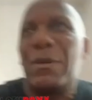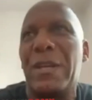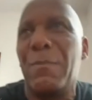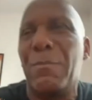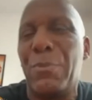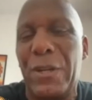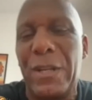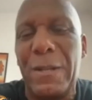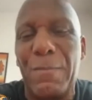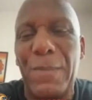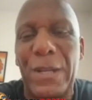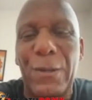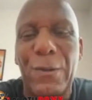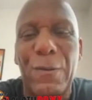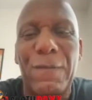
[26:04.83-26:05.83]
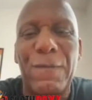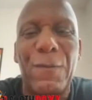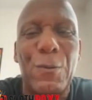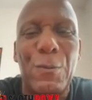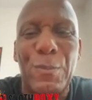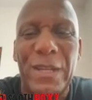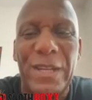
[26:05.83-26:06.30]
and put in a medical
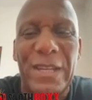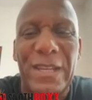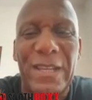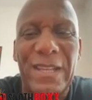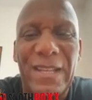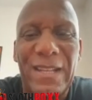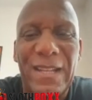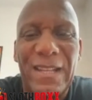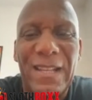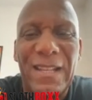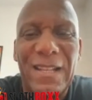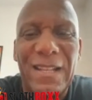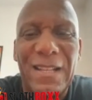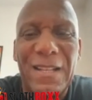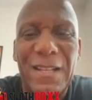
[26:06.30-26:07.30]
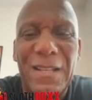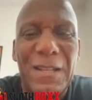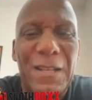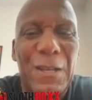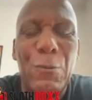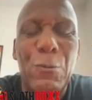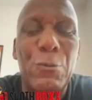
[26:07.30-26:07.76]
form in it,
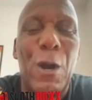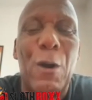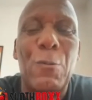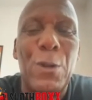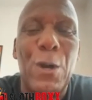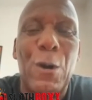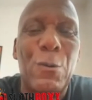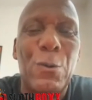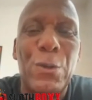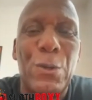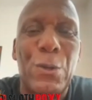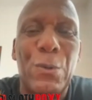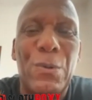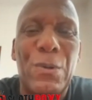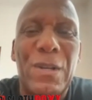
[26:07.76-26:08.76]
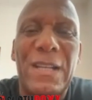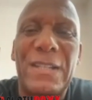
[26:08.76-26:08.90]
who don't know you,